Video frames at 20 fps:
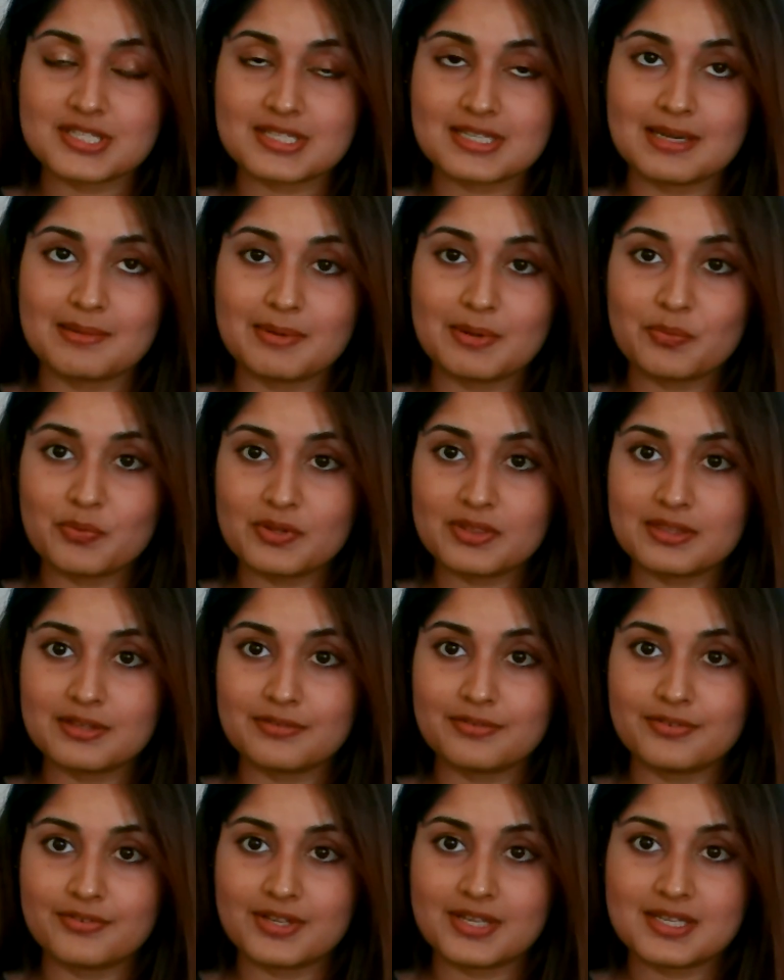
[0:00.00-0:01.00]
come up with the
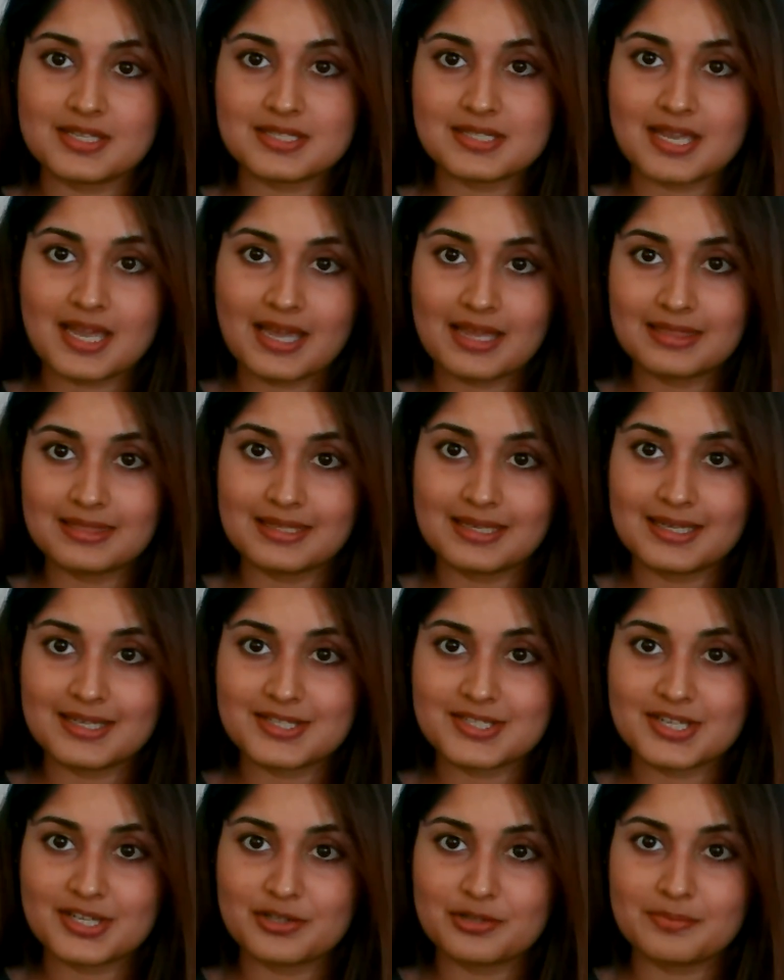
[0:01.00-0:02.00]
face and the
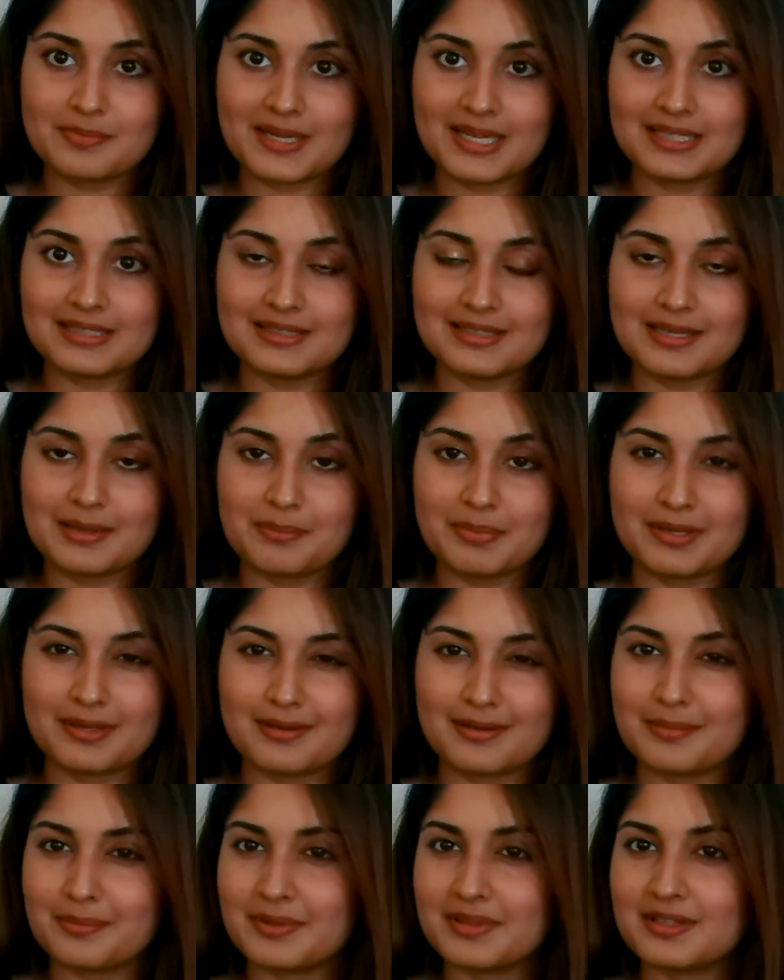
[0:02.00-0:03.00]
eyeshadow palette i picked
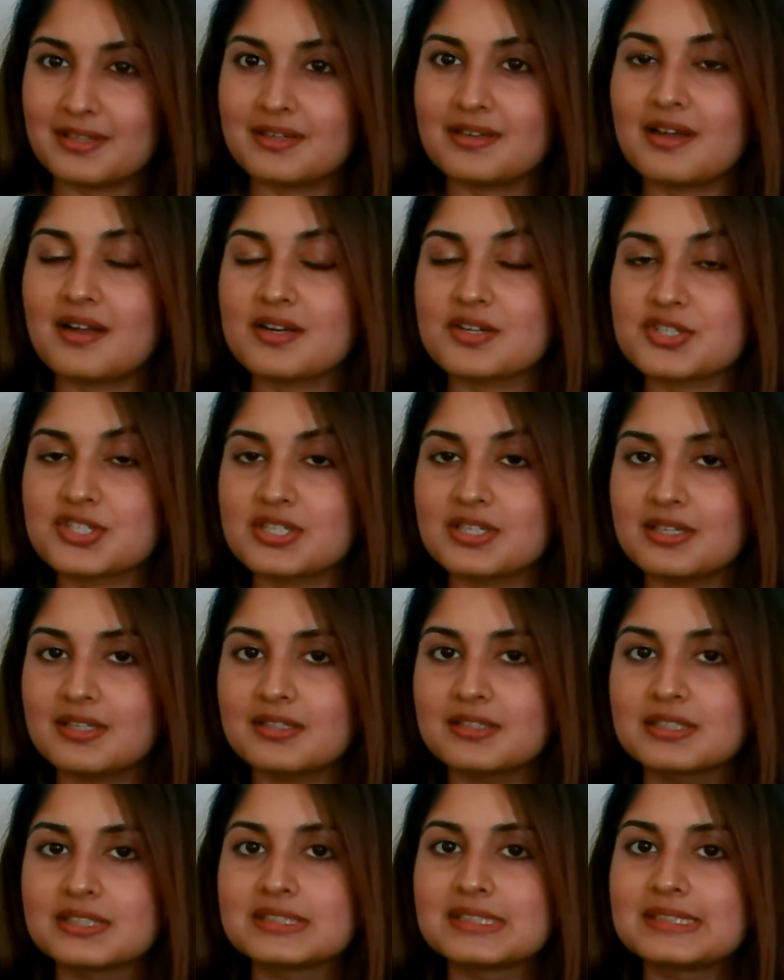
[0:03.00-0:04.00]
it up in the dark shade
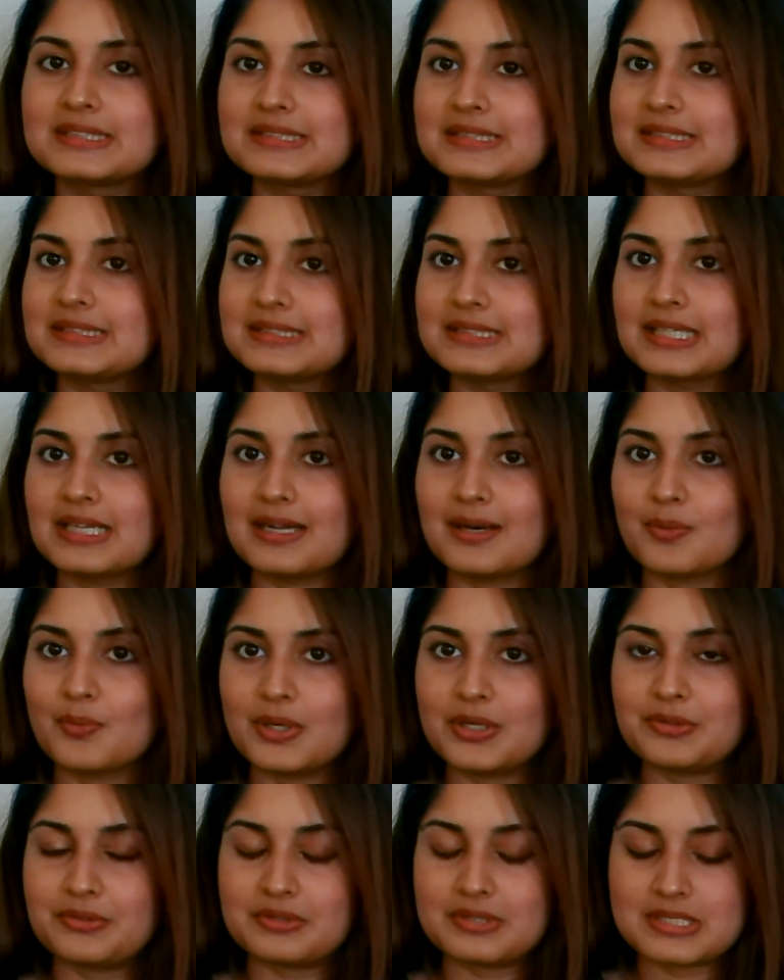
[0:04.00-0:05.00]
can't
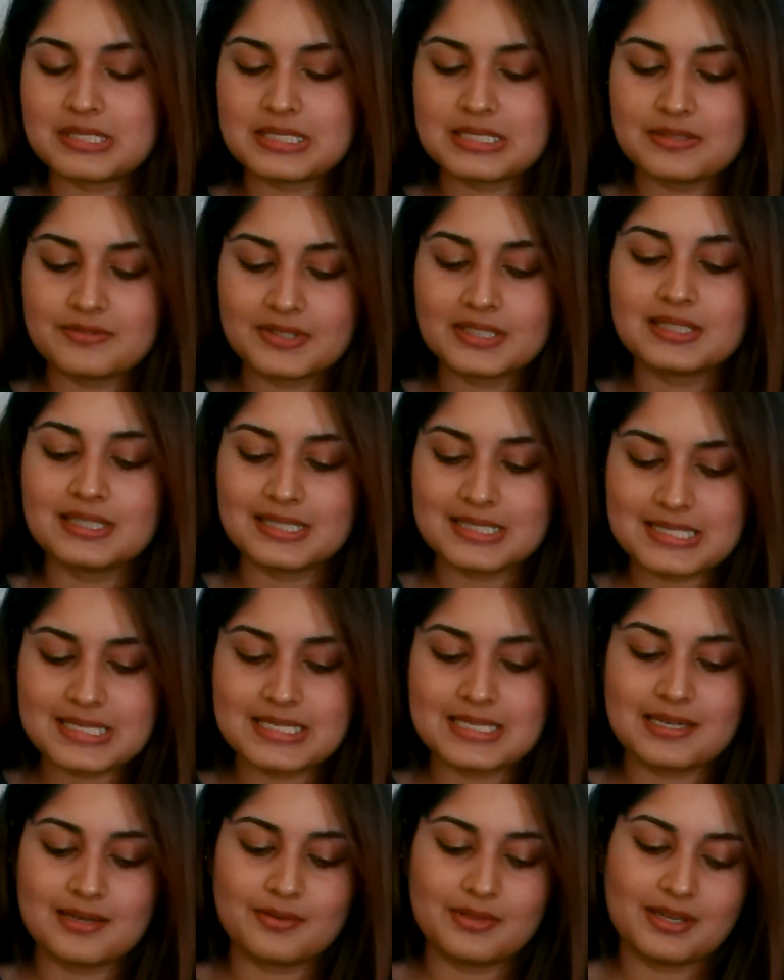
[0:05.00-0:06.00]
wait to receive it let's
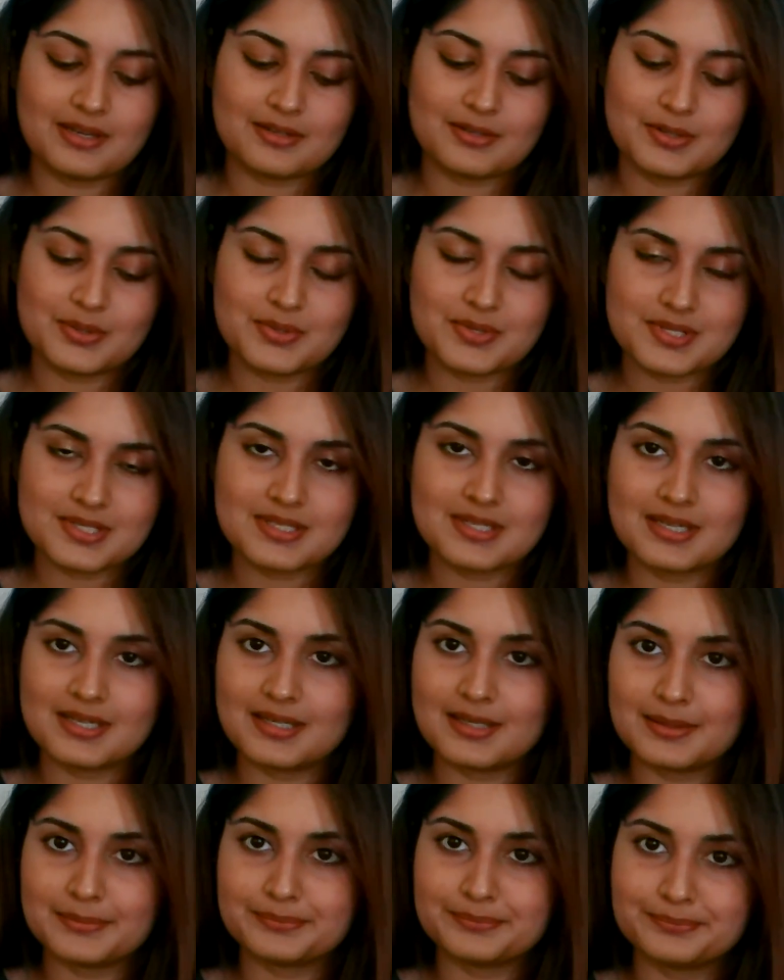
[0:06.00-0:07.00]
see how that goes
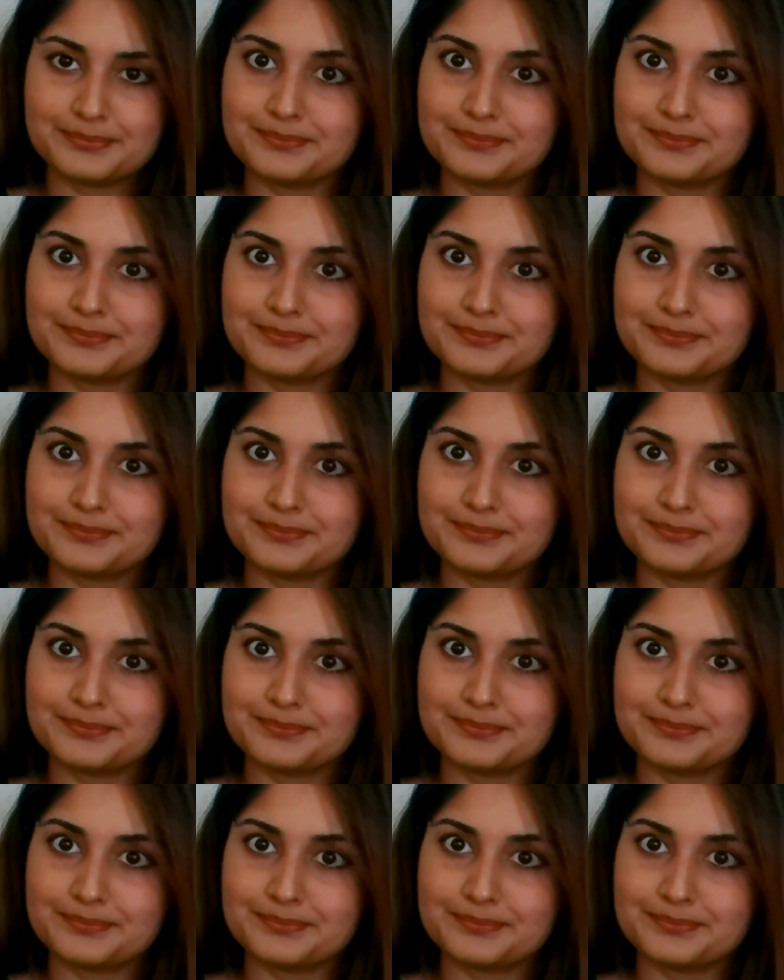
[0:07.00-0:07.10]
um,